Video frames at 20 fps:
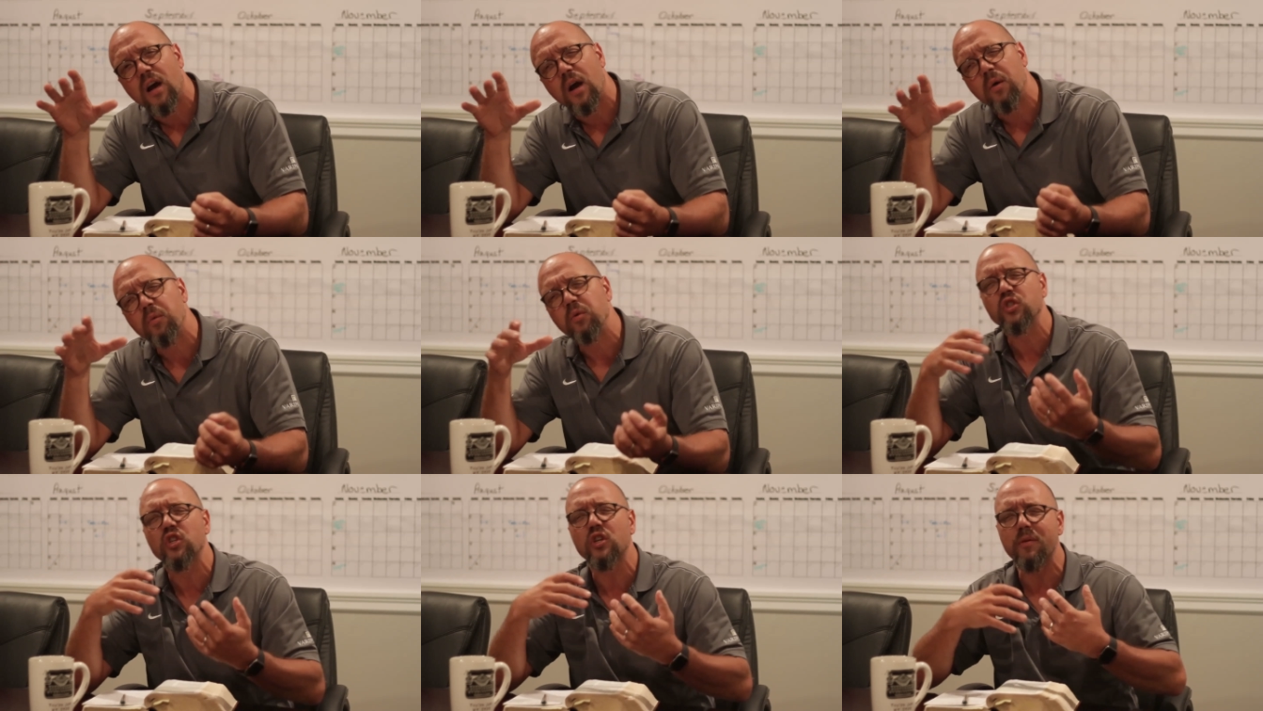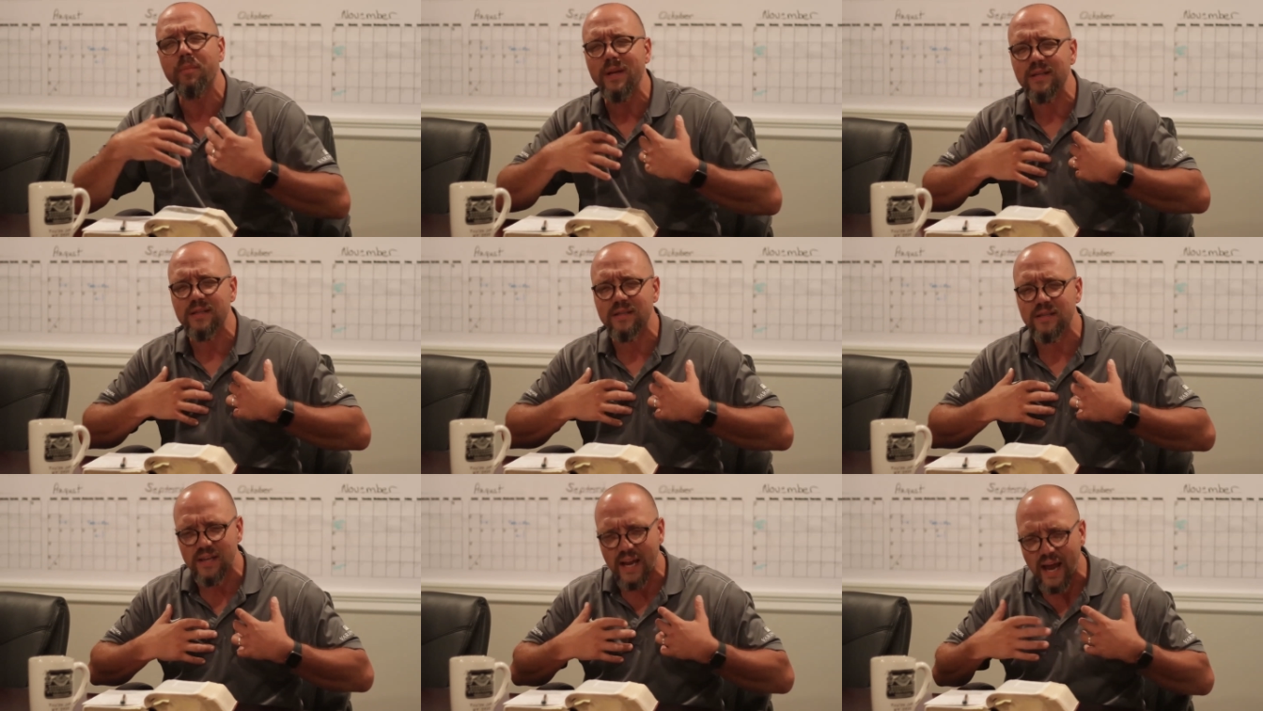I want you to
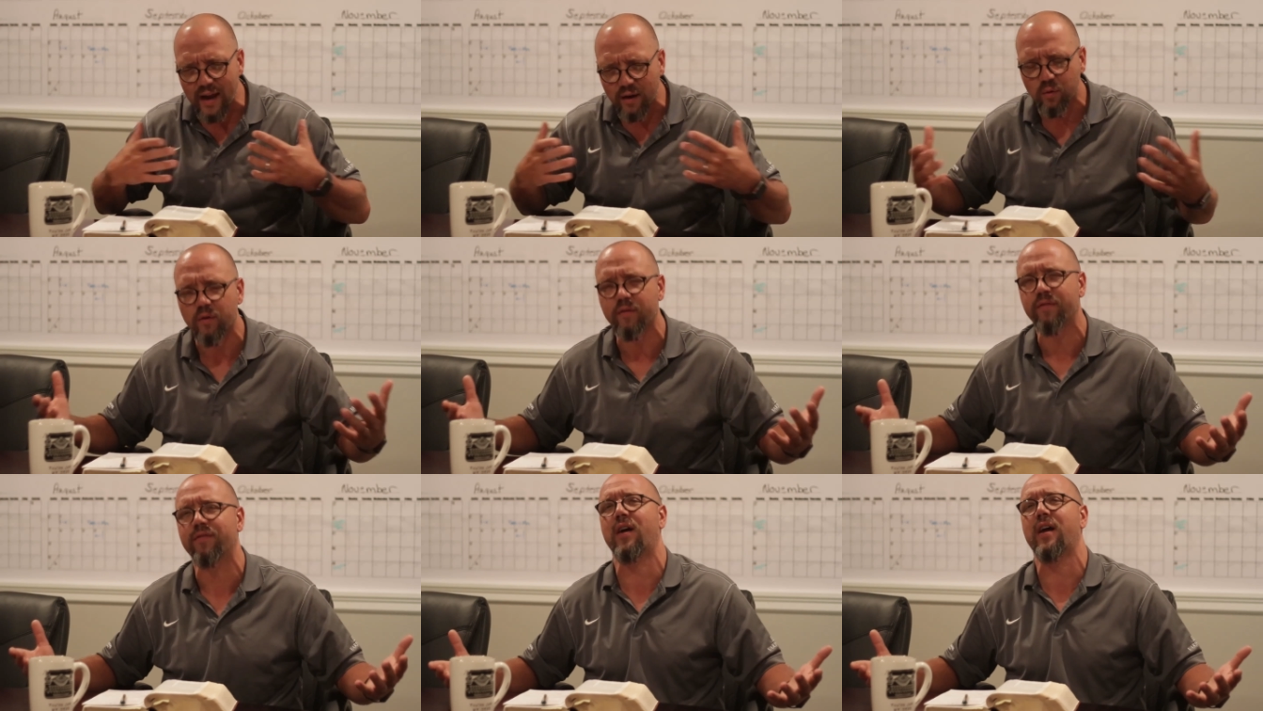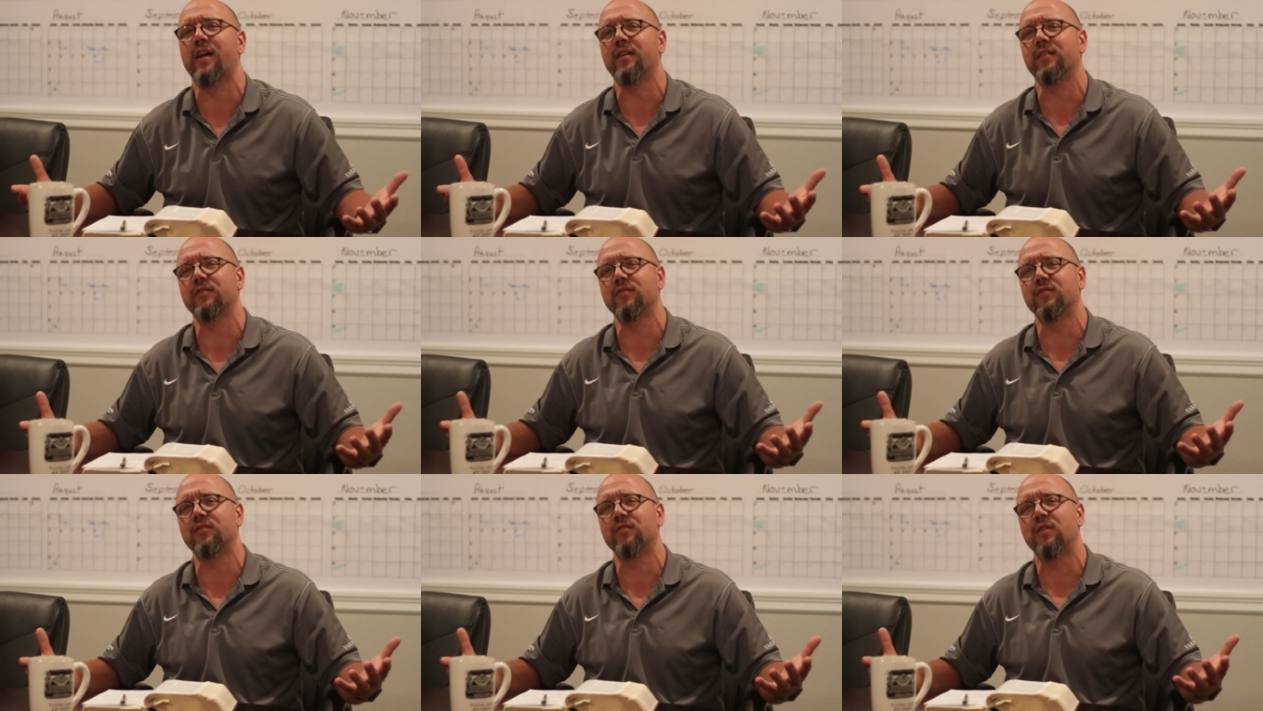be a
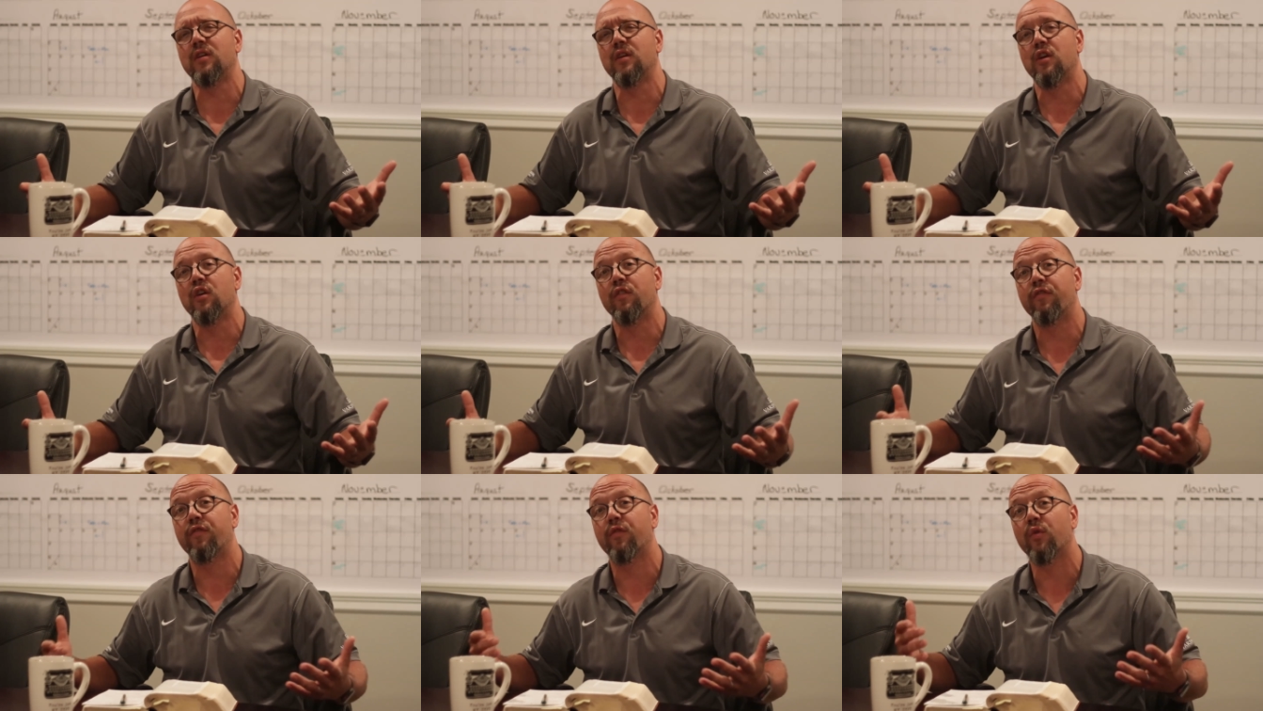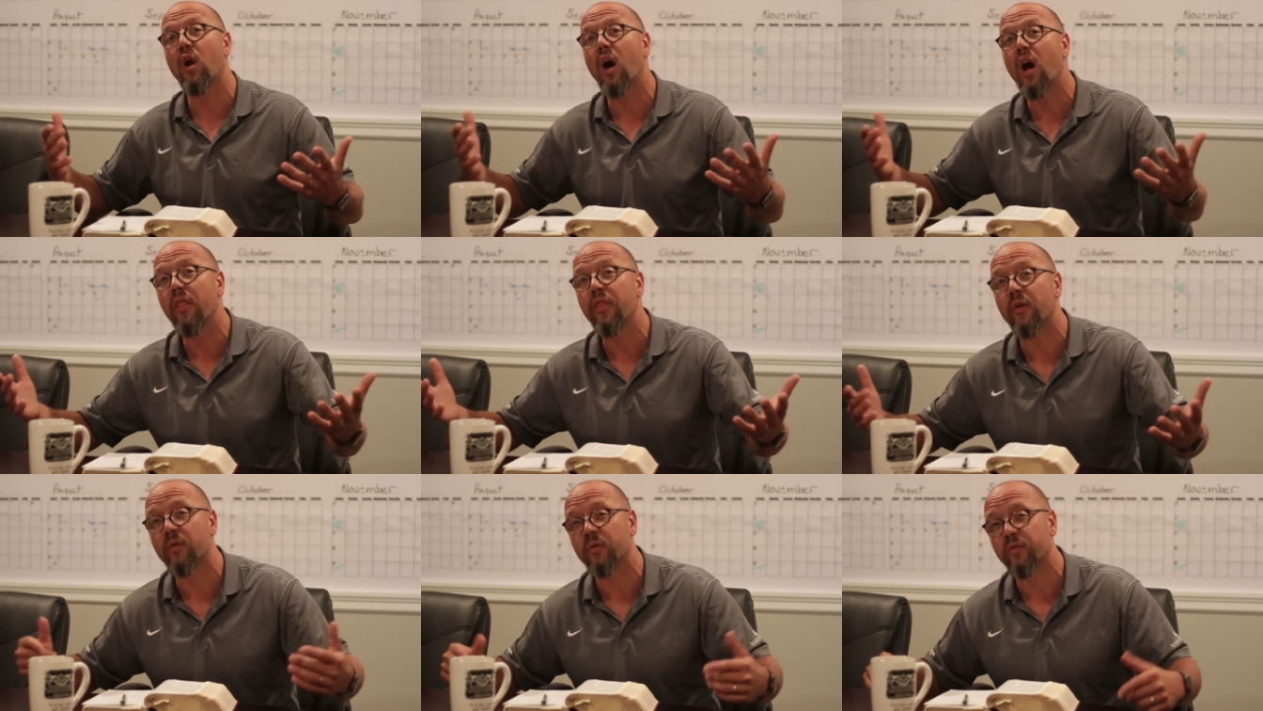sacrifice for
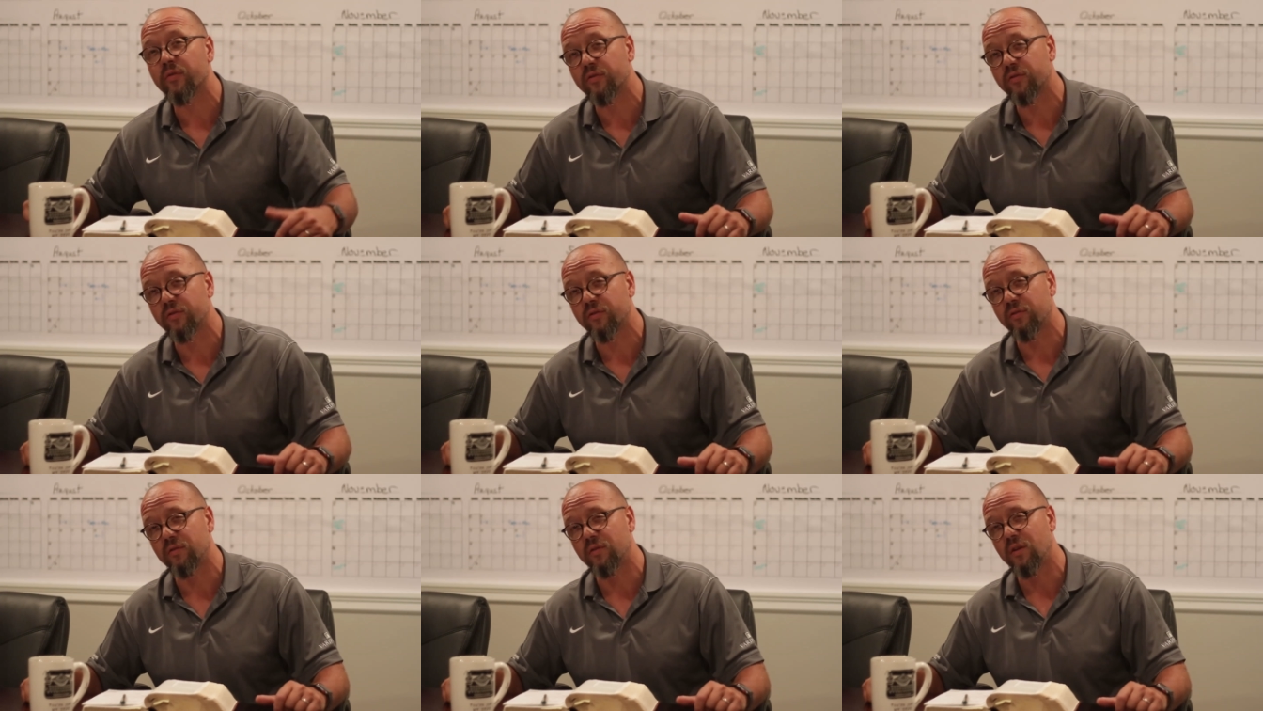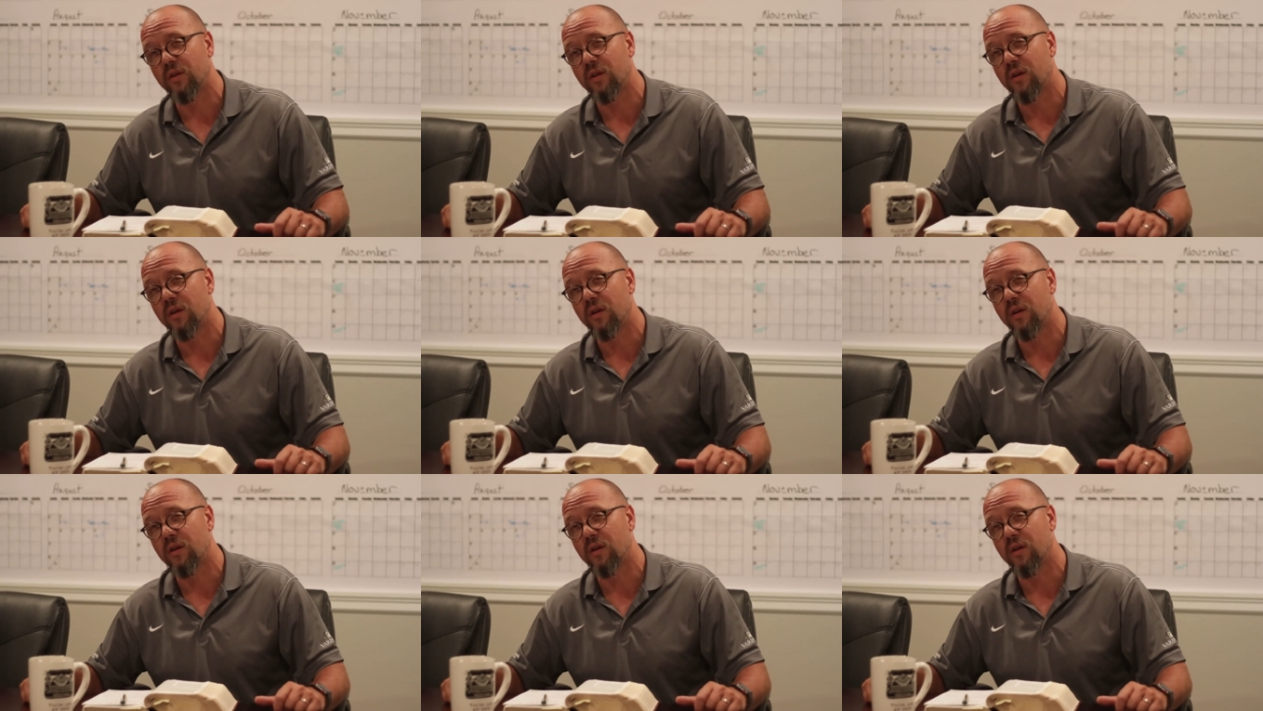others,